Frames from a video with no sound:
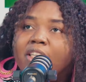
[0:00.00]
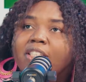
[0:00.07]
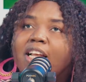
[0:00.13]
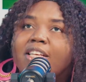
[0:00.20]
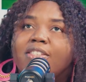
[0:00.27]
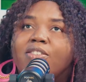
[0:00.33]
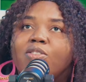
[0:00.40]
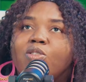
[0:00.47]

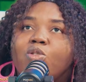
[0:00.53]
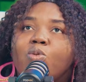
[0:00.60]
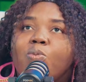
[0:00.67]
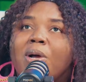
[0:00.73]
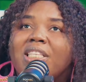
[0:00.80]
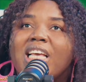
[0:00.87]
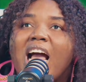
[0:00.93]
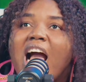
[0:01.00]
There's no
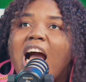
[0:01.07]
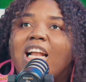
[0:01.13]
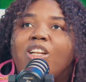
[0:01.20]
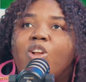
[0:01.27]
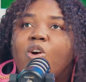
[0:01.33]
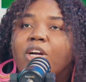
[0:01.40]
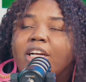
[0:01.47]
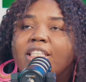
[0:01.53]
matter how
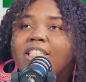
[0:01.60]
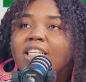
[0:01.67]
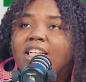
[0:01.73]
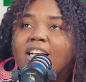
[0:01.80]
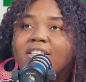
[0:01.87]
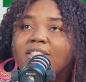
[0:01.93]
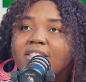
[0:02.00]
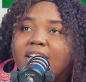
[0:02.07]
long a
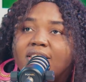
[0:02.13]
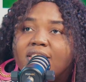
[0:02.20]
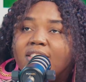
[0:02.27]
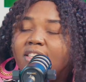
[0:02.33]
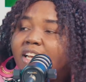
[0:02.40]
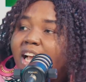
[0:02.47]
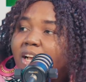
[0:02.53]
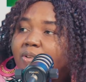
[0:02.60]
tenant stays in
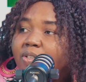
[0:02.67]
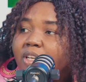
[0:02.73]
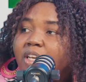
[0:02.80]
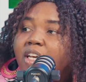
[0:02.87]
the house,